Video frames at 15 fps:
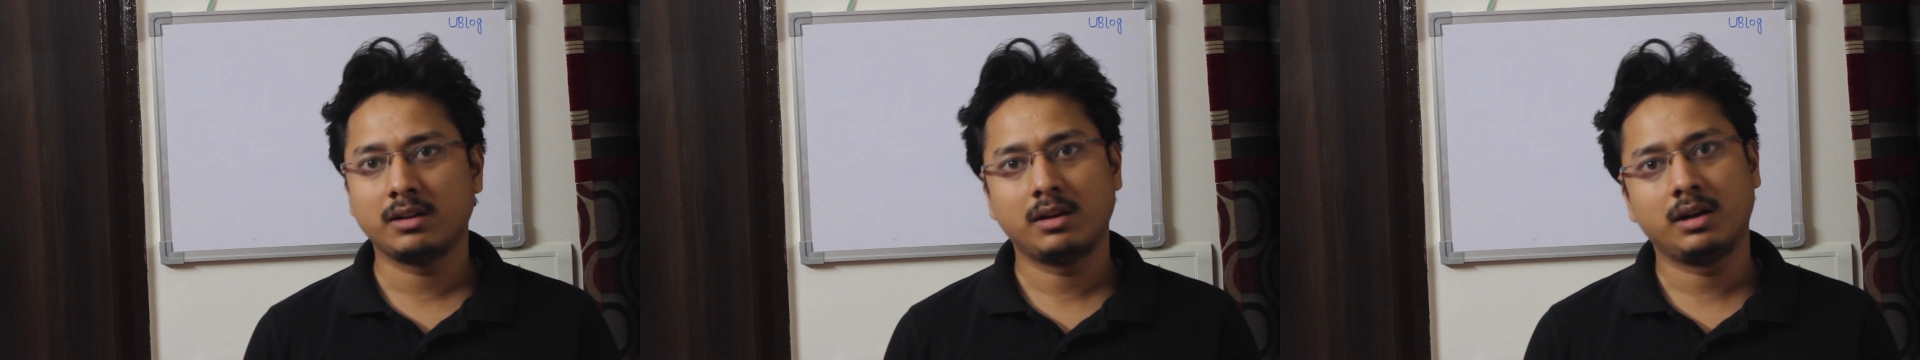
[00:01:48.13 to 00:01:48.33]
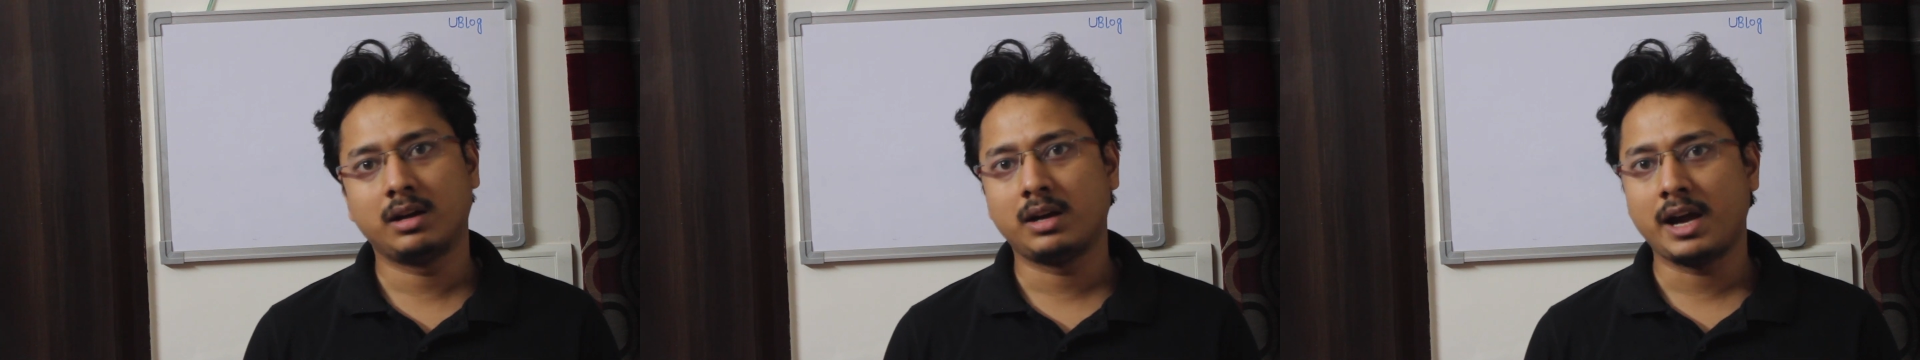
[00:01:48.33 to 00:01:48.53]

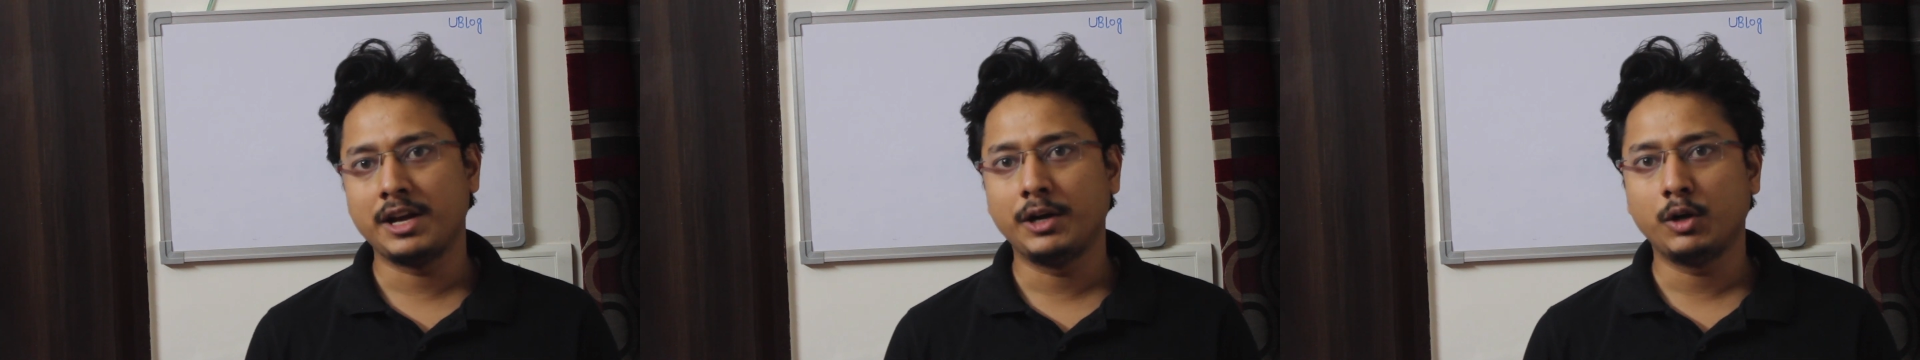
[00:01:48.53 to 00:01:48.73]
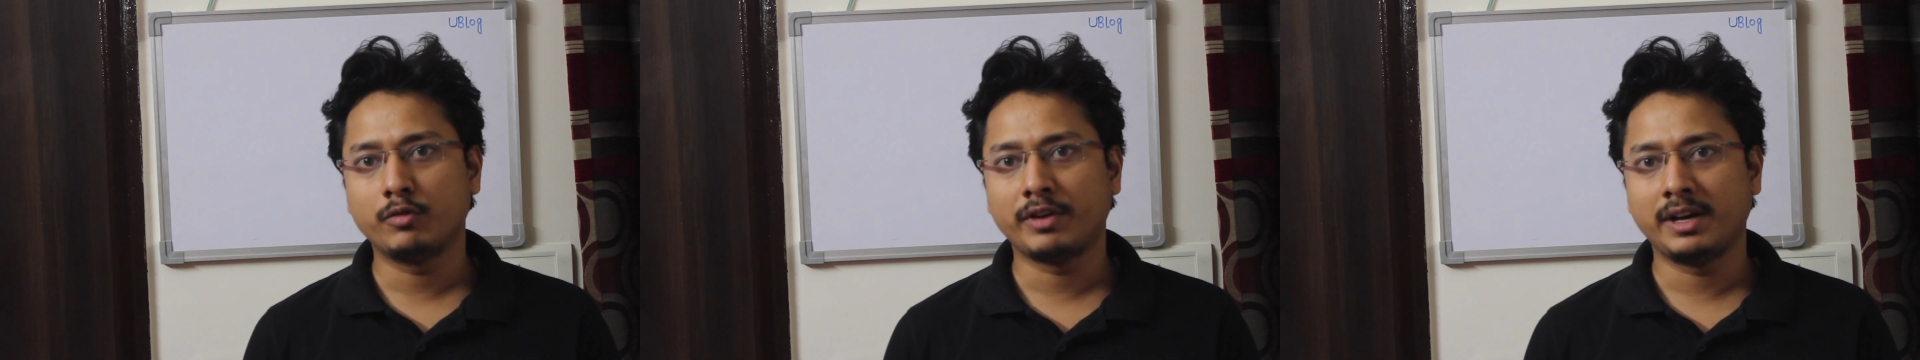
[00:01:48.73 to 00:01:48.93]
I
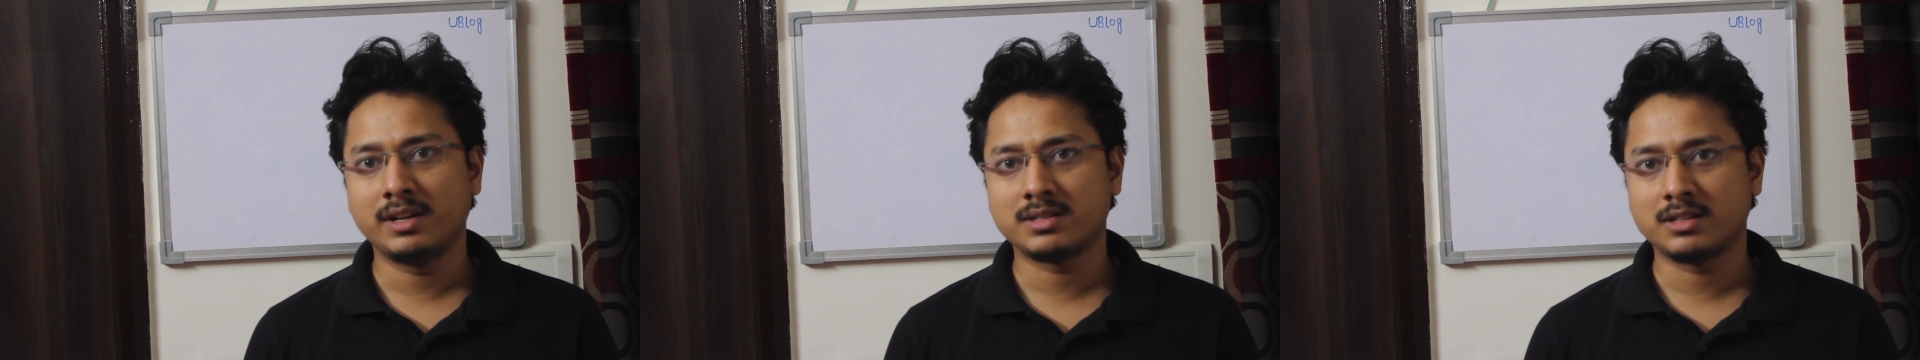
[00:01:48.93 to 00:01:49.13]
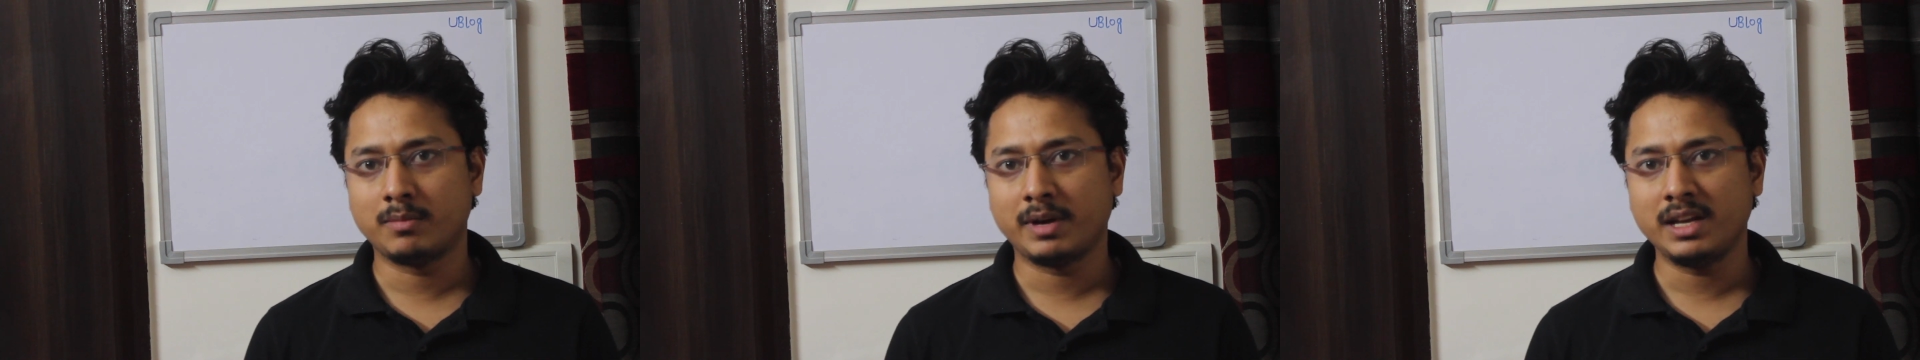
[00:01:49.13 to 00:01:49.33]
need to find
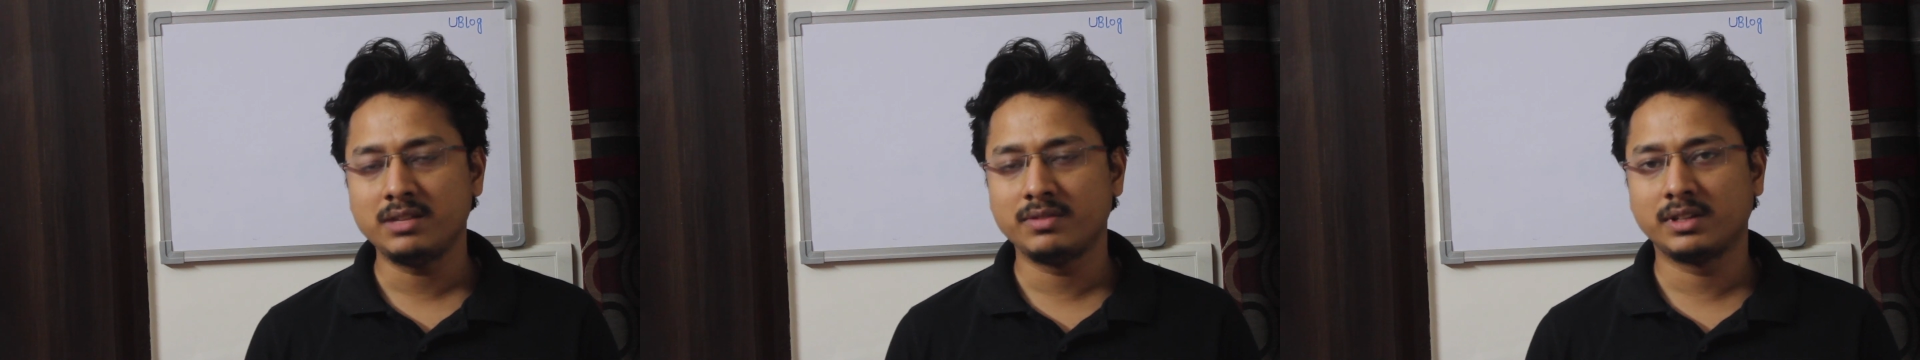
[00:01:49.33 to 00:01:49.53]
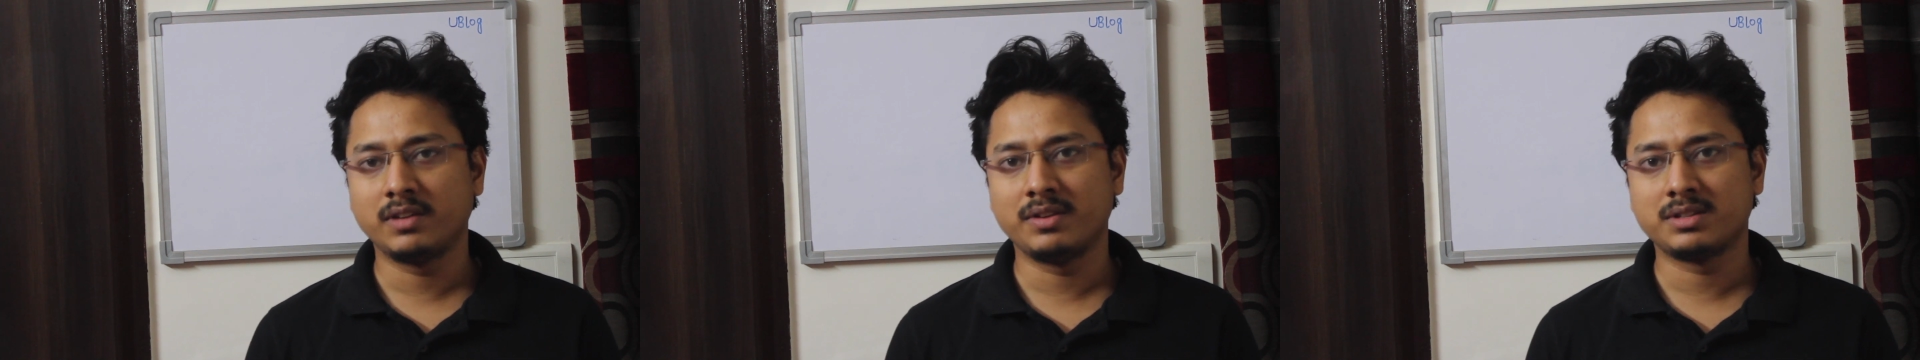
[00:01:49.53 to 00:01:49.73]
the sub-arrays
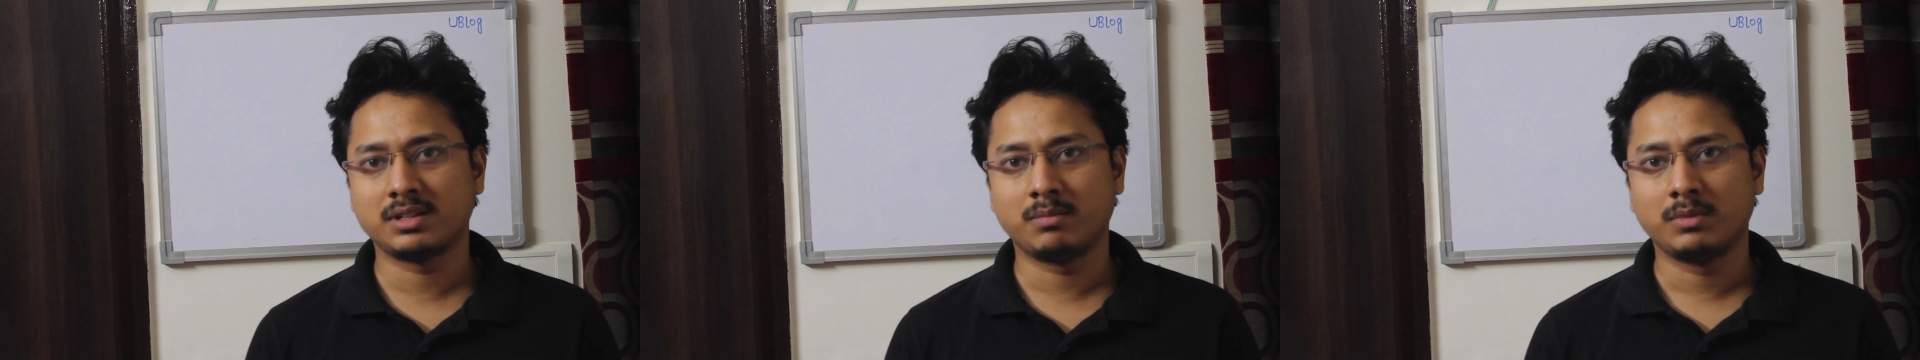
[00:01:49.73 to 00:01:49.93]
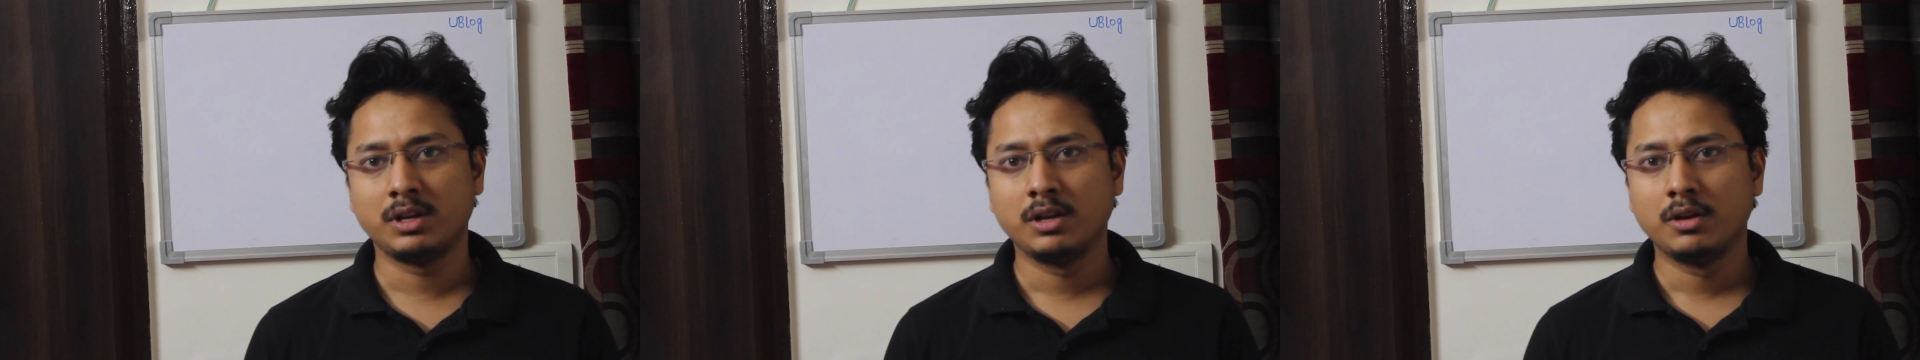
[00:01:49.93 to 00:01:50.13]
with given
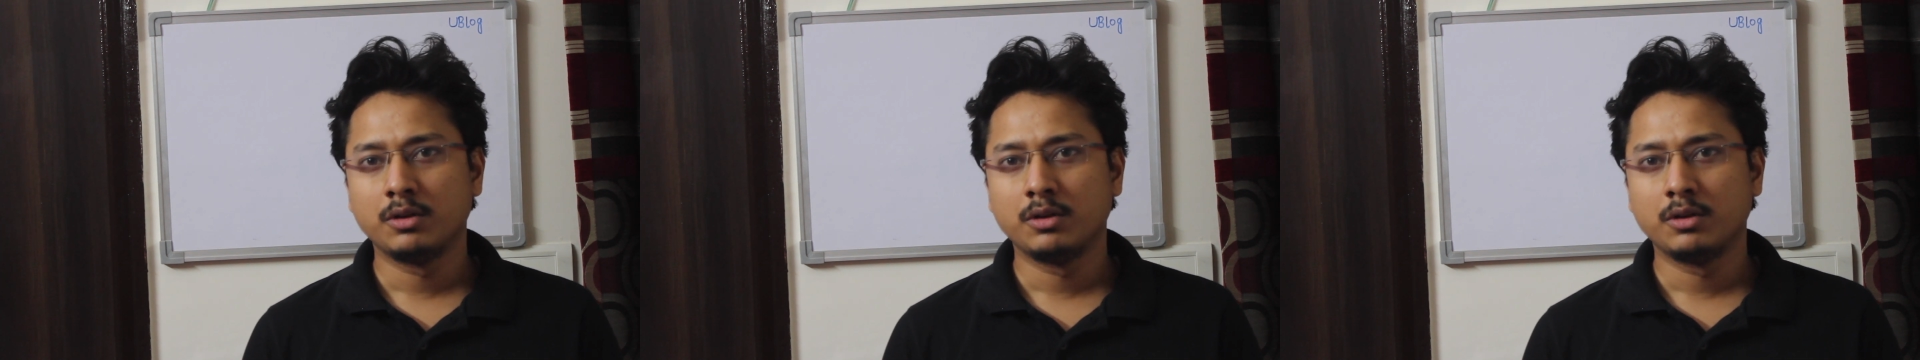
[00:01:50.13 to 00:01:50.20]
sum.